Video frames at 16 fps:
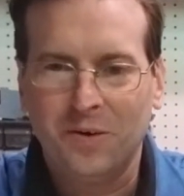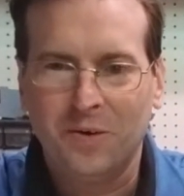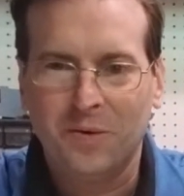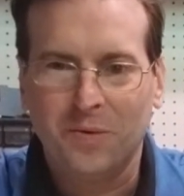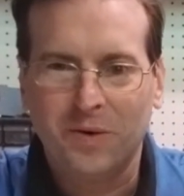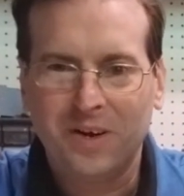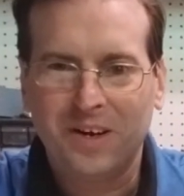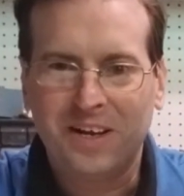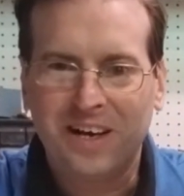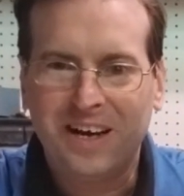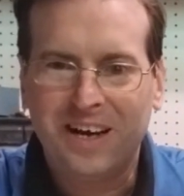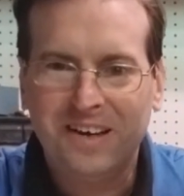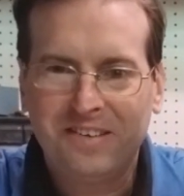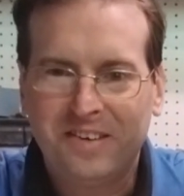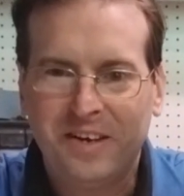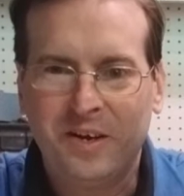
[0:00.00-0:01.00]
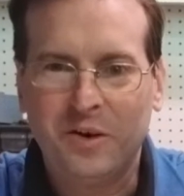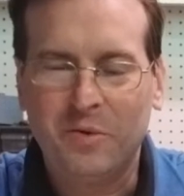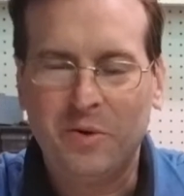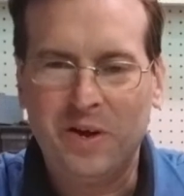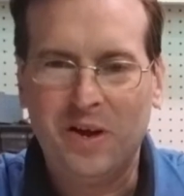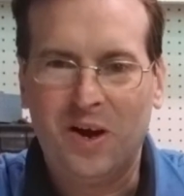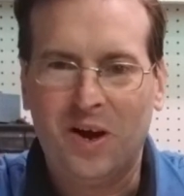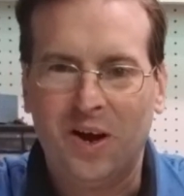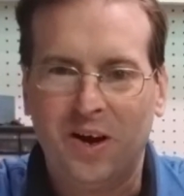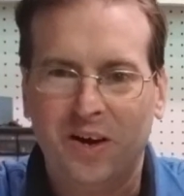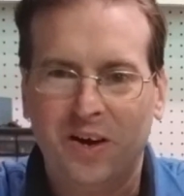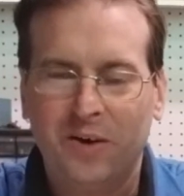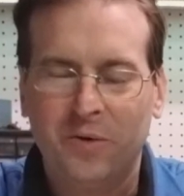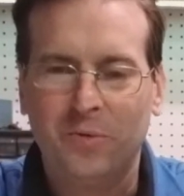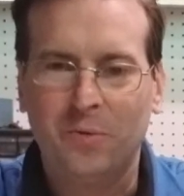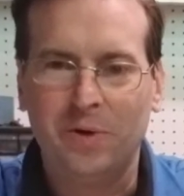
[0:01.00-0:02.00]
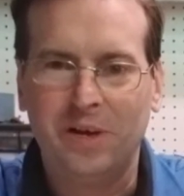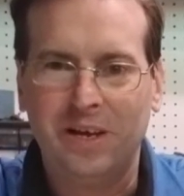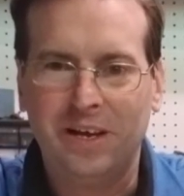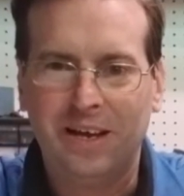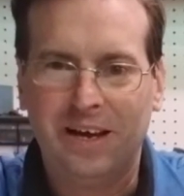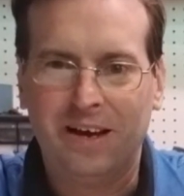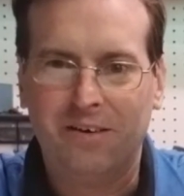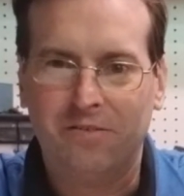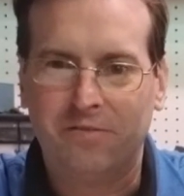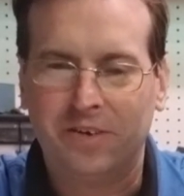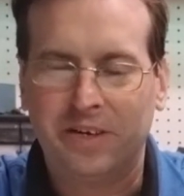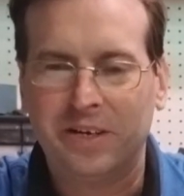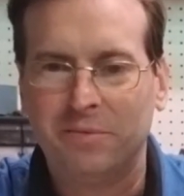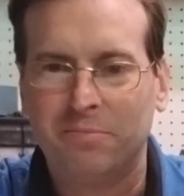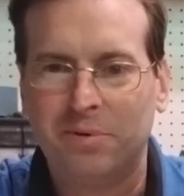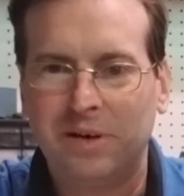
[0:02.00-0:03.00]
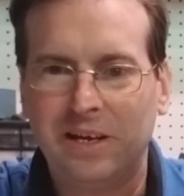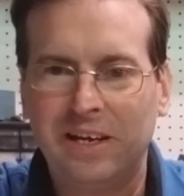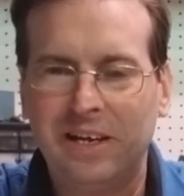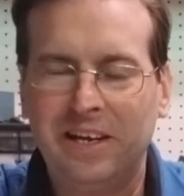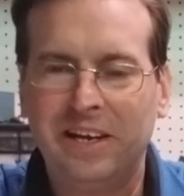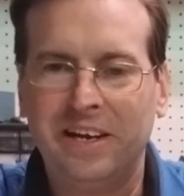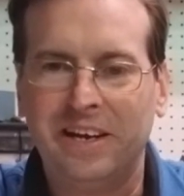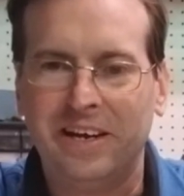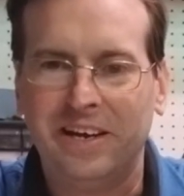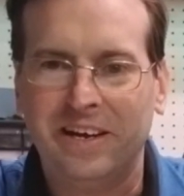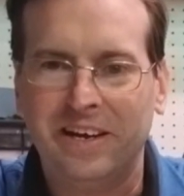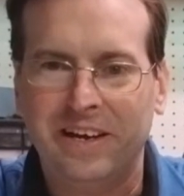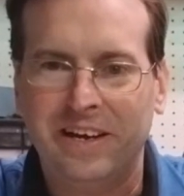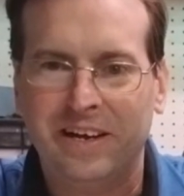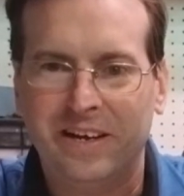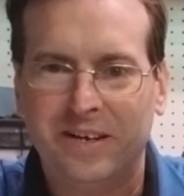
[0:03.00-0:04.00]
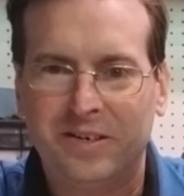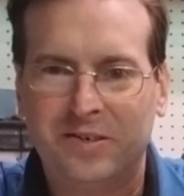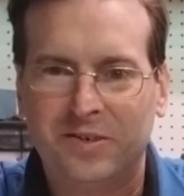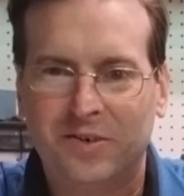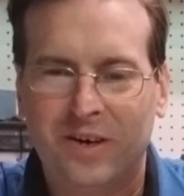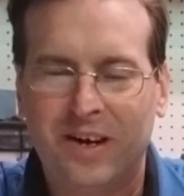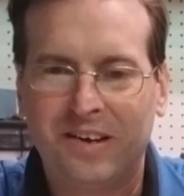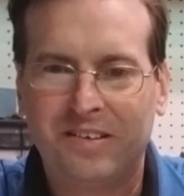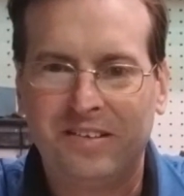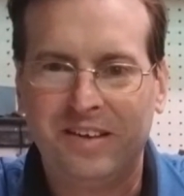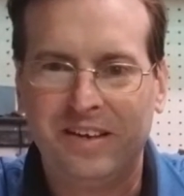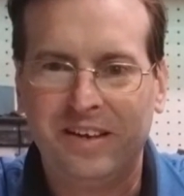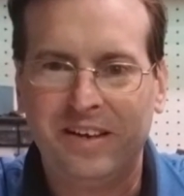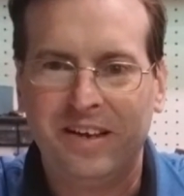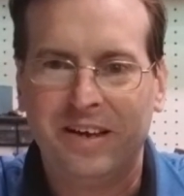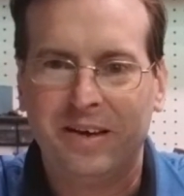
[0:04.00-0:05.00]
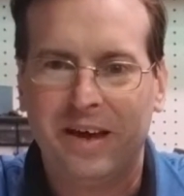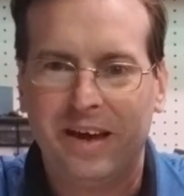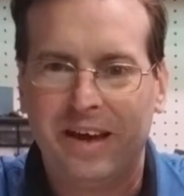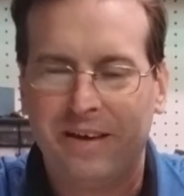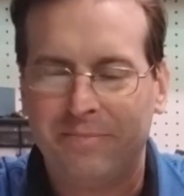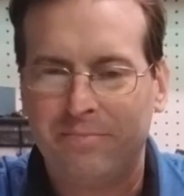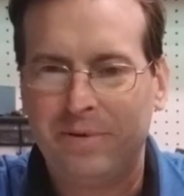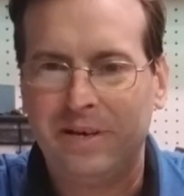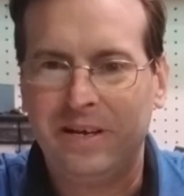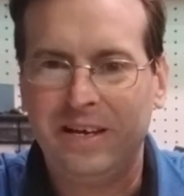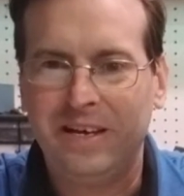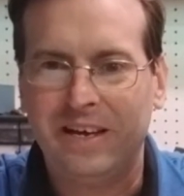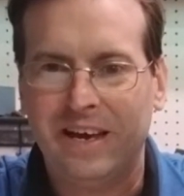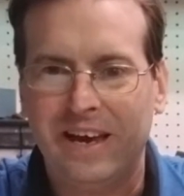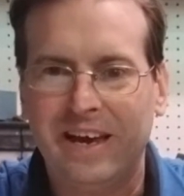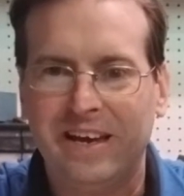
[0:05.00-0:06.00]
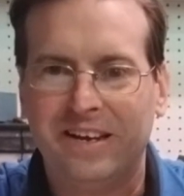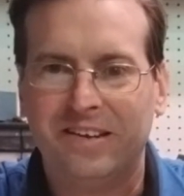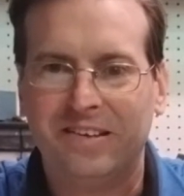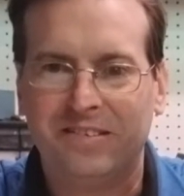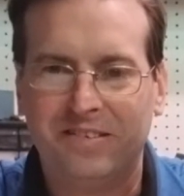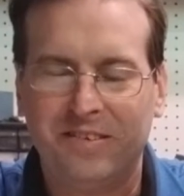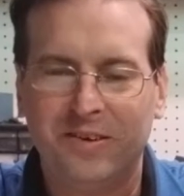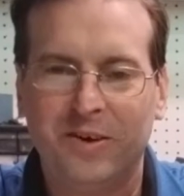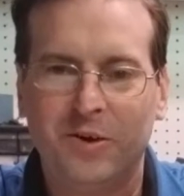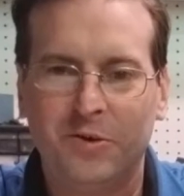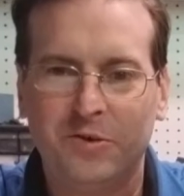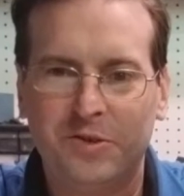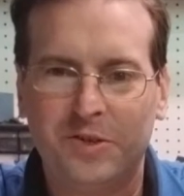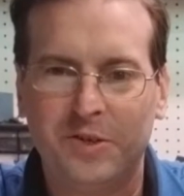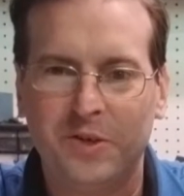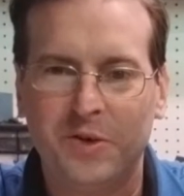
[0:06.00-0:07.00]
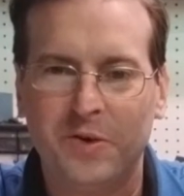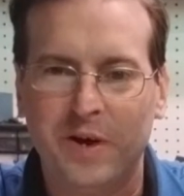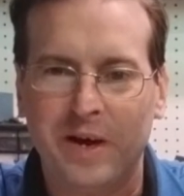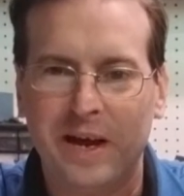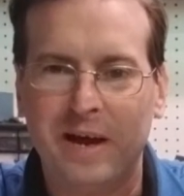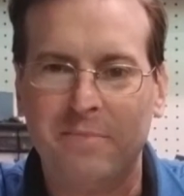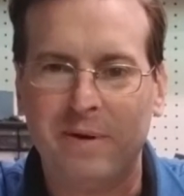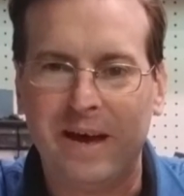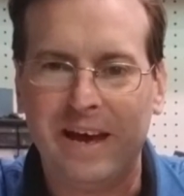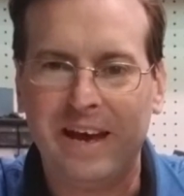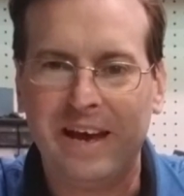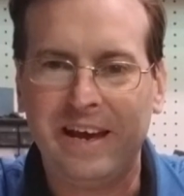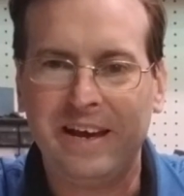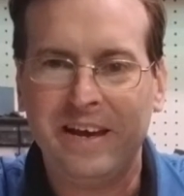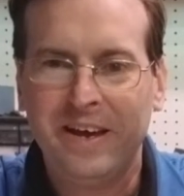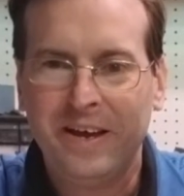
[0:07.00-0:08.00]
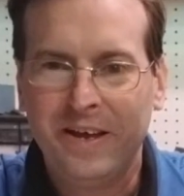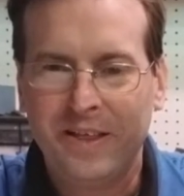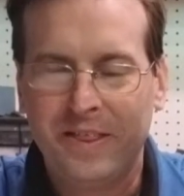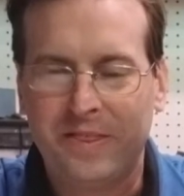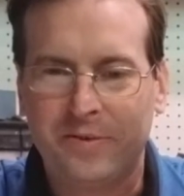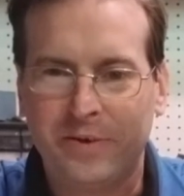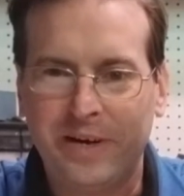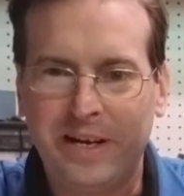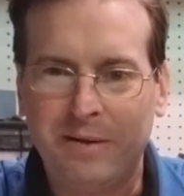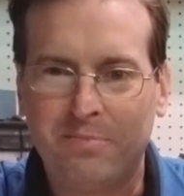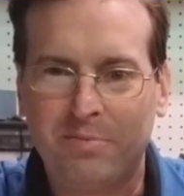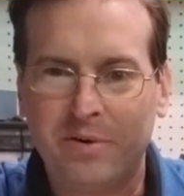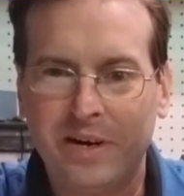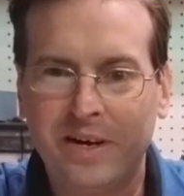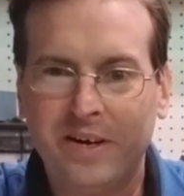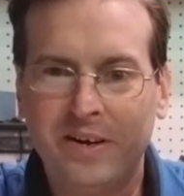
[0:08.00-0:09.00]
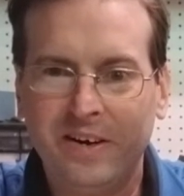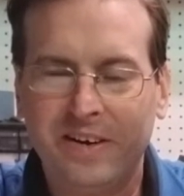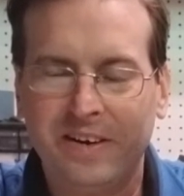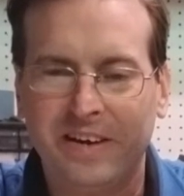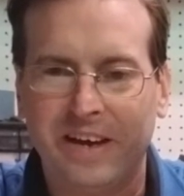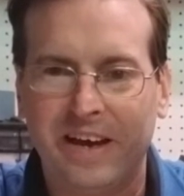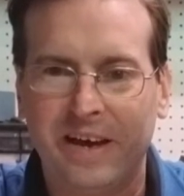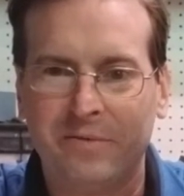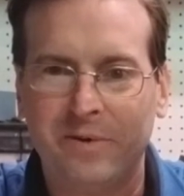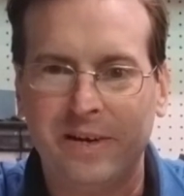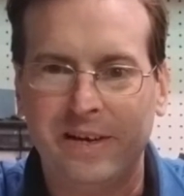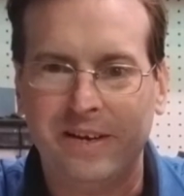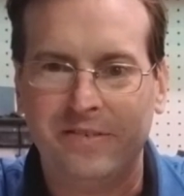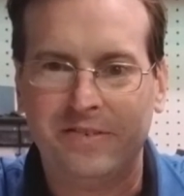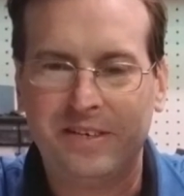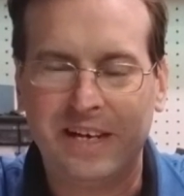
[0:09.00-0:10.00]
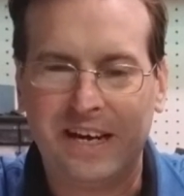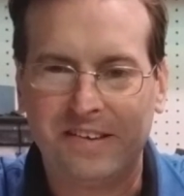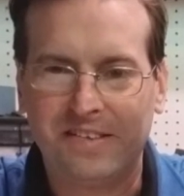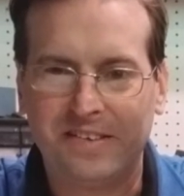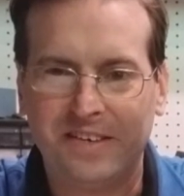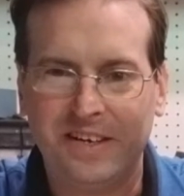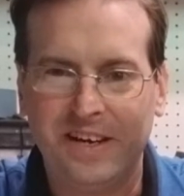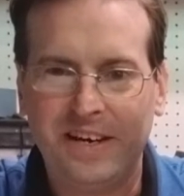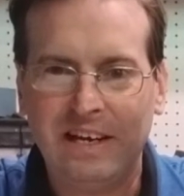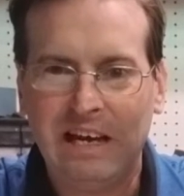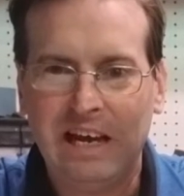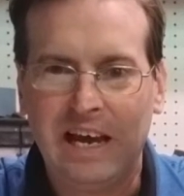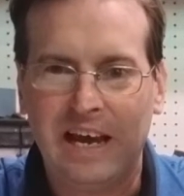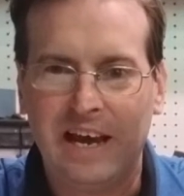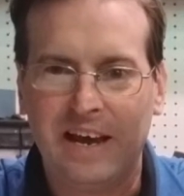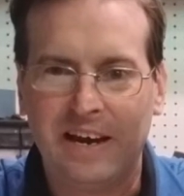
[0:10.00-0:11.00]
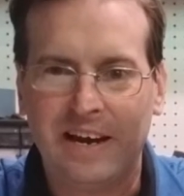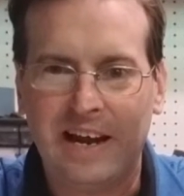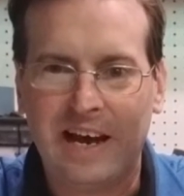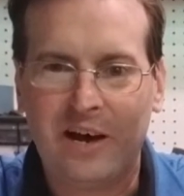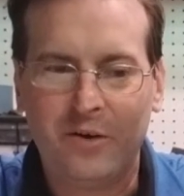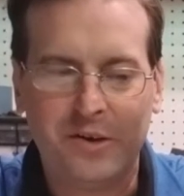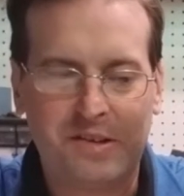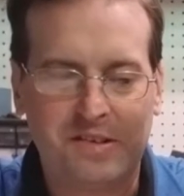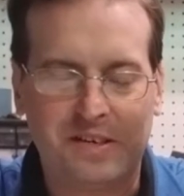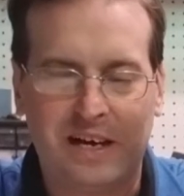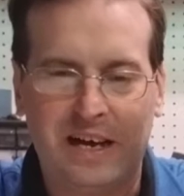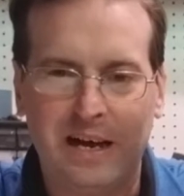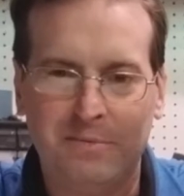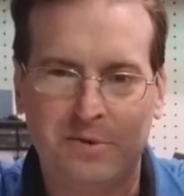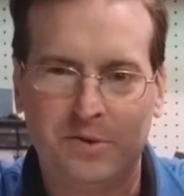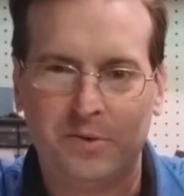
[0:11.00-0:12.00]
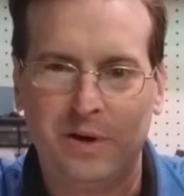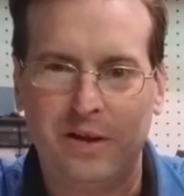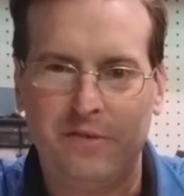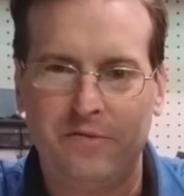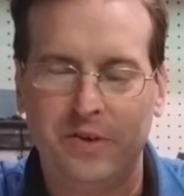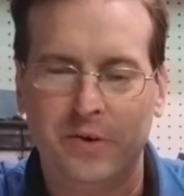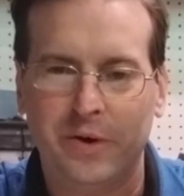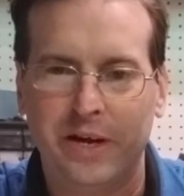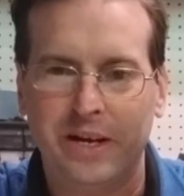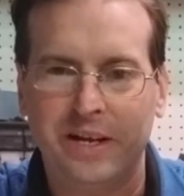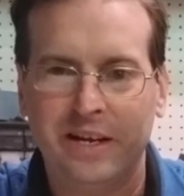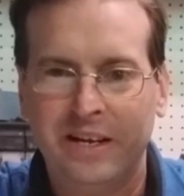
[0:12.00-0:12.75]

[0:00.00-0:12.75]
Well, guys, here we are. We have completed a Tronxy P802MA 3D printer, and we've tested it, and now it's time to review it.